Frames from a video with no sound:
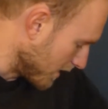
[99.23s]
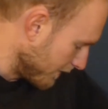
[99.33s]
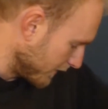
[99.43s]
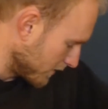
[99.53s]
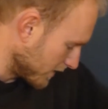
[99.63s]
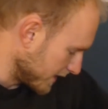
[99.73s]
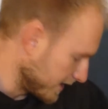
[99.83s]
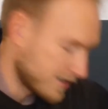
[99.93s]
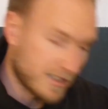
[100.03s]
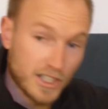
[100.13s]
other
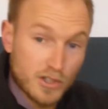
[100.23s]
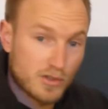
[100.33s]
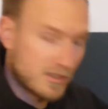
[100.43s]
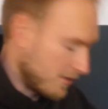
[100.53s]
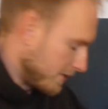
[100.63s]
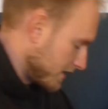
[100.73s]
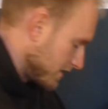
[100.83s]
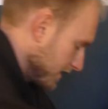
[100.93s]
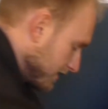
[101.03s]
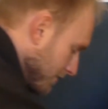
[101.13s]
ECUs
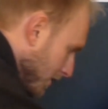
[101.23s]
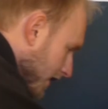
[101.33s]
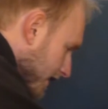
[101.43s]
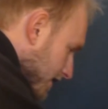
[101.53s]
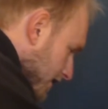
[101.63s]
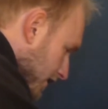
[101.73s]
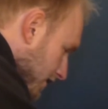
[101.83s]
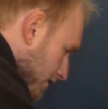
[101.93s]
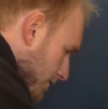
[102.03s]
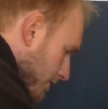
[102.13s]
which this applies
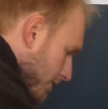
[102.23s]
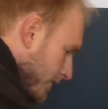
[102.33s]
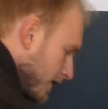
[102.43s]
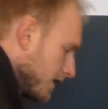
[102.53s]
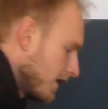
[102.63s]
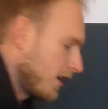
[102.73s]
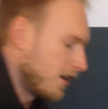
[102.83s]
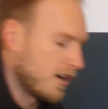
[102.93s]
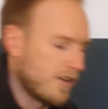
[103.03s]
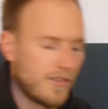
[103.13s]
to
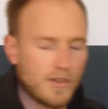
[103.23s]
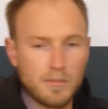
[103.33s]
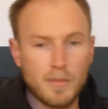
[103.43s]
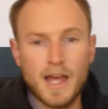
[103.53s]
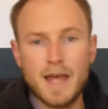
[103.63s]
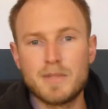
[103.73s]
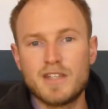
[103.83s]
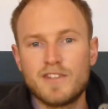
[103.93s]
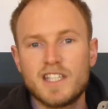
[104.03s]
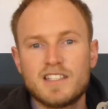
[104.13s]
are the
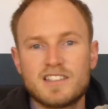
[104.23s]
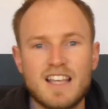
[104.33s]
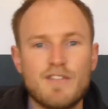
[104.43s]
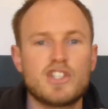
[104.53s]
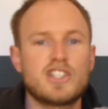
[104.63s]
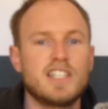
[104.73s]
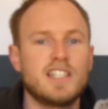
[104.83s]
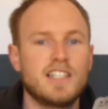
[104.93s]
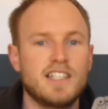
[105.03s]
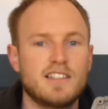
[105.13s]

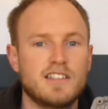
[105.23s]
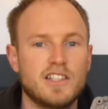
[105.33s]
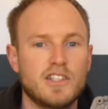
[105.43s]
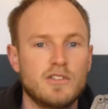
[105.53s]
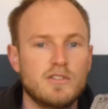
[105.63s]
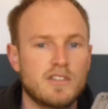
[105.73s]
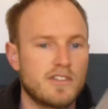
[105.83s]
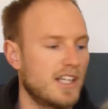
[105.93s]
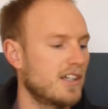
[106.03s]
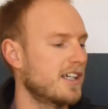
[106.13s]
MED17 ECUs.
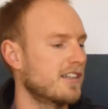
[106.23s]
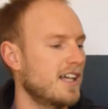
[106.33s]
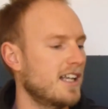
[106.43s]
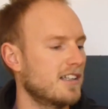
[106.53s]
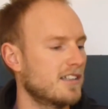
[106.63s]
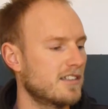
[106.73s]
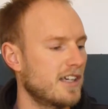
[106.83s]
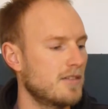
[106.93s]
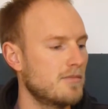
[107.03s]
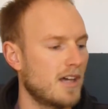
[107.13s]
They look exactly the
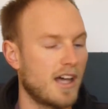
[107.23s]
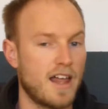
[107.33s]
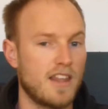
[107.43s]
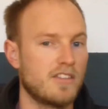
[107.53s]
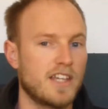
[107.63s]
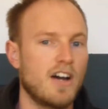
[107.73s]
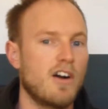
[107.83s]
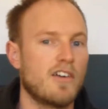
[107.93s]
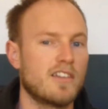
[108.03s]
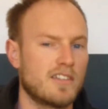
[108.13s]
same, and they
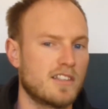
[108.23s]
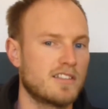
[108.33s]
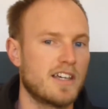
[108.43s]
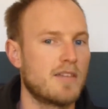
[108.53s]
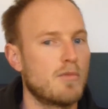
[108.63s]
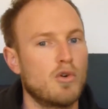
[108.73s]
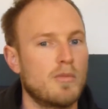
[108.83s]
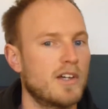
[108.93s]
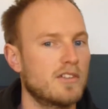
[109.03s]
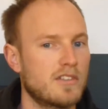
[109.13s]
are the same
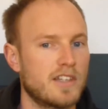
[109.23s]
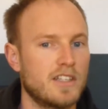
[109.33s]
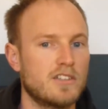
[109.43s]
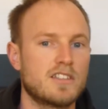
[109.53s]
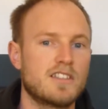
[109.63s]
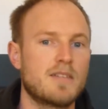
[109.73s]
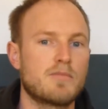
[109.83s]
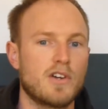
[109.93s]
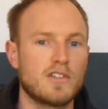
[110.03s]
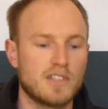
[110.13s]
almost. They use the same
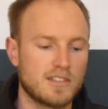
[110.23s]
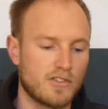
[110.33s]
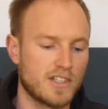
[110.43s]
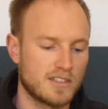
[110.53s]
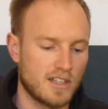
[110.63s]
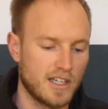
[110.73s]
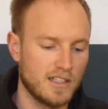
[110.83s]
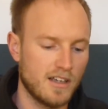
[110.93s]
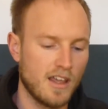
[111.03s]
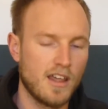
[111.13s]
processor inside,